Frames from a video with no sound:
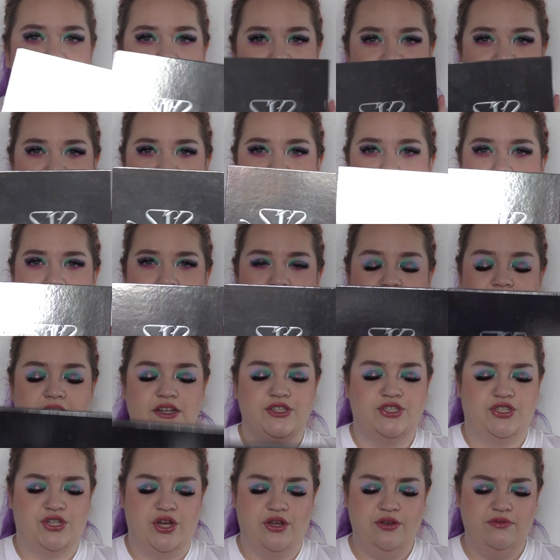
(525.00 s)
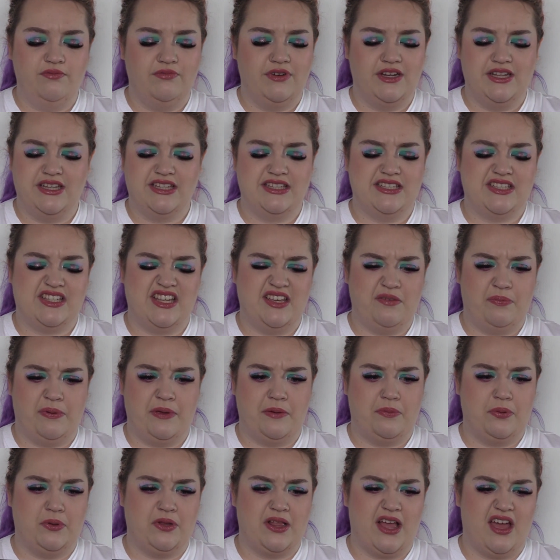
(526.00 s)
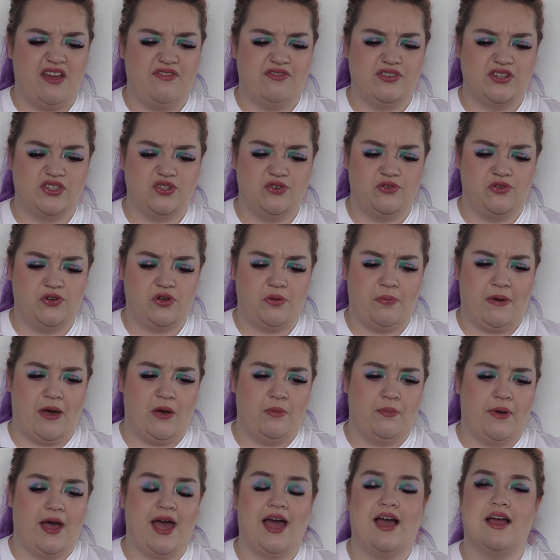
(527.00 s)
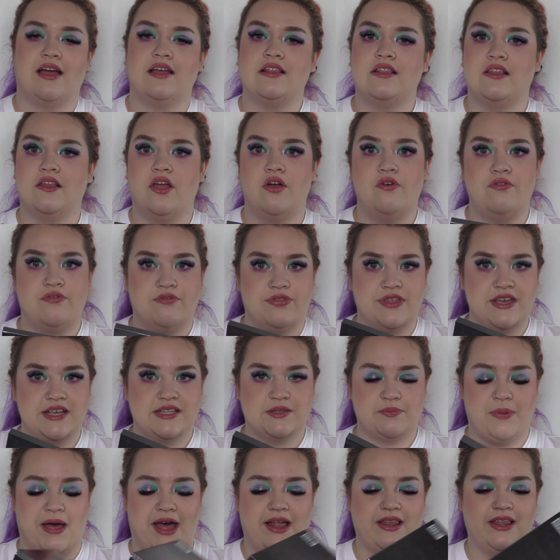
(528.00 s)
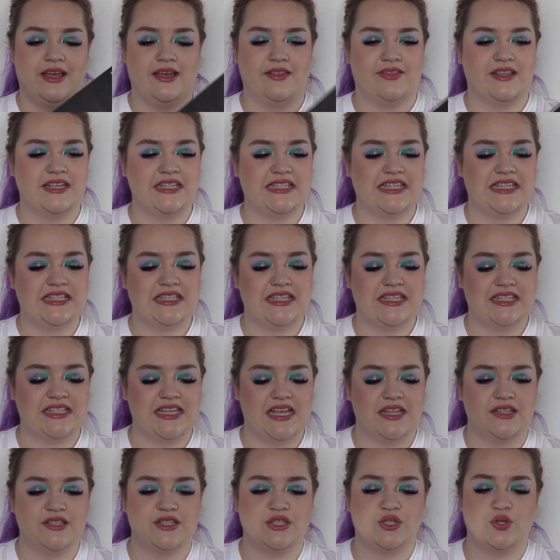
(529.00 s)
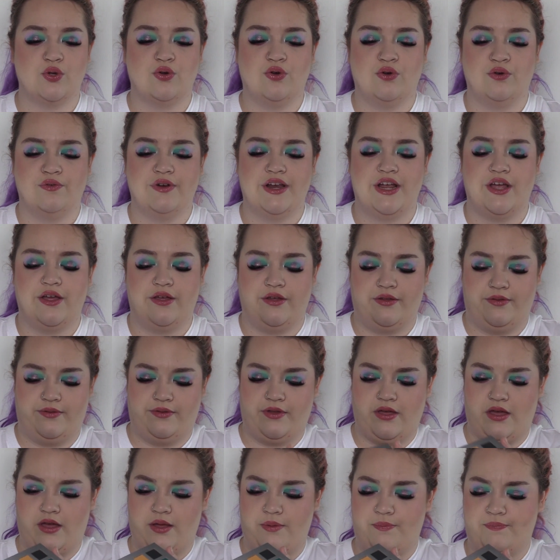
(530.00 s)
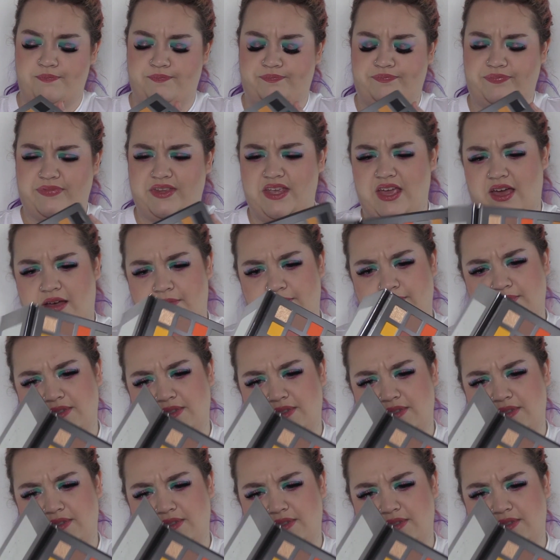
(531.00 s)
is something I don't really see people ever talk about, but I love this palette. This is the Sensorium, um, yeah,